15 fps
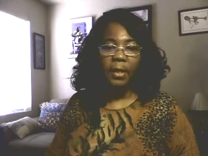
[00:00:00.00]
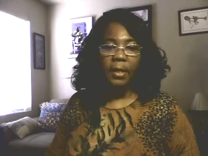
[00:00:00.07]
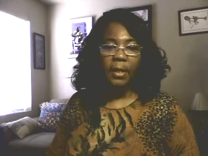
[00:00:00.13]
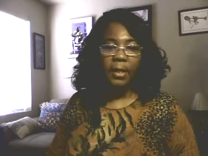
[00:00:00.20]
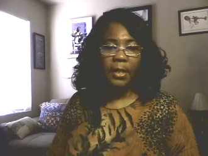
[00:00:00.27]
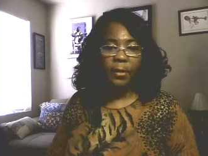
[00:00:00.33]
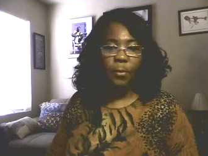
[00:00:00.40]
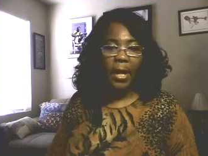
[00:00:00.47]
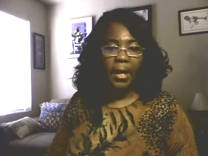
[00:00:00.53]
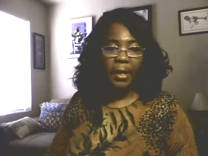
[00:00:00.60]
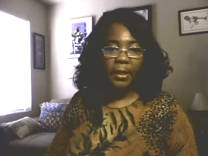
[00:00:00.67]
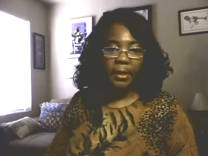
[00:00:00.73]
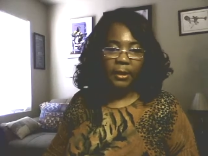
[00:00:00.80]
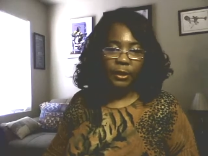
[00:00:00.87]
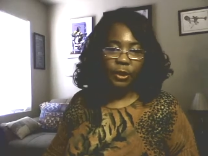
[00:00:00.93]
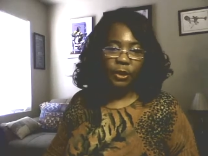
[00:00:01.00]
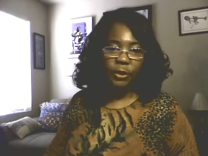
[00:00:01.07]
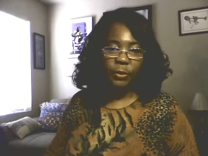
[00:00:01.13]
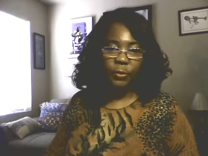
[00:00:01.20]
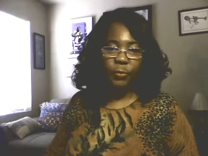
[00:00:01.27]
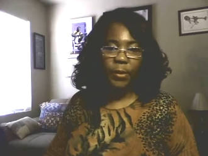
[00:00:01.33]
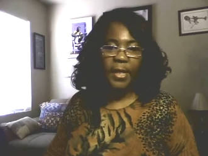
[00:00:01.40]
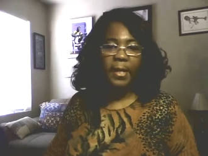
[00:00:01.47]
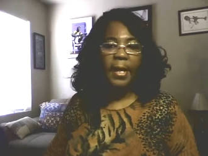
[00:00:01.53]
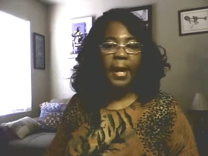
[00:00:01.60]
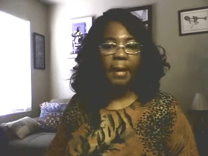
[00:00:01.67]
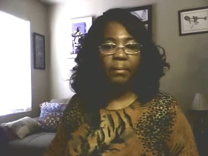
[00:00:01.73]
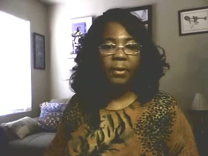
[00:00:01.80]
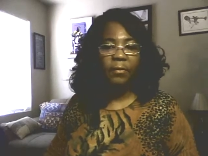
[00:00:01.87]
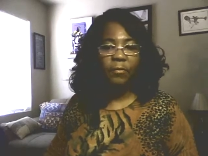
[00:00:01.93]
anyway, to
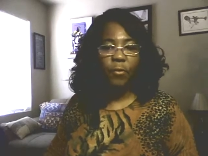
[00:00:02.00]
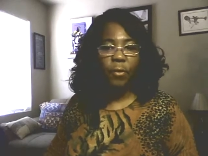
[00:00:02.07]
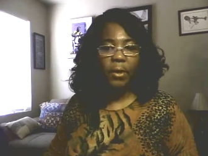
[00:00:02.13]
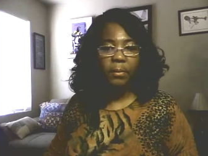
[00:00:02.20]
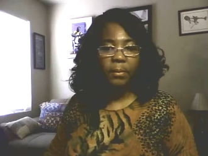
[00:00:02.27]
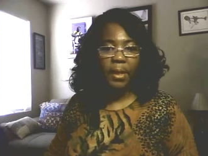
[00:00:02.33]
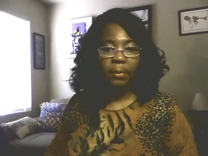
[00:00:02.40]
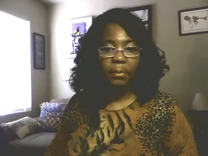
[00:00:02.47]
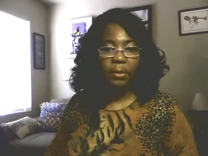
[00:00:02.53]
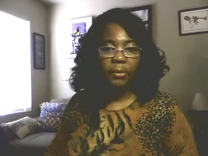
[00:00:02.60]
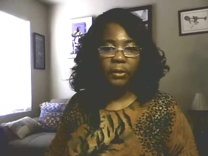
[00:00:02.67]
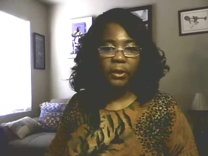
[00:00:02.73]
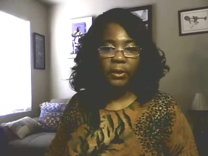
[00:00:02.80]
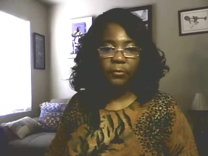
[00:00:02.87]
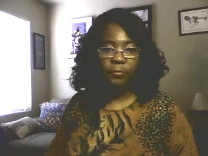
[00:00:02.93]
recap the form numbers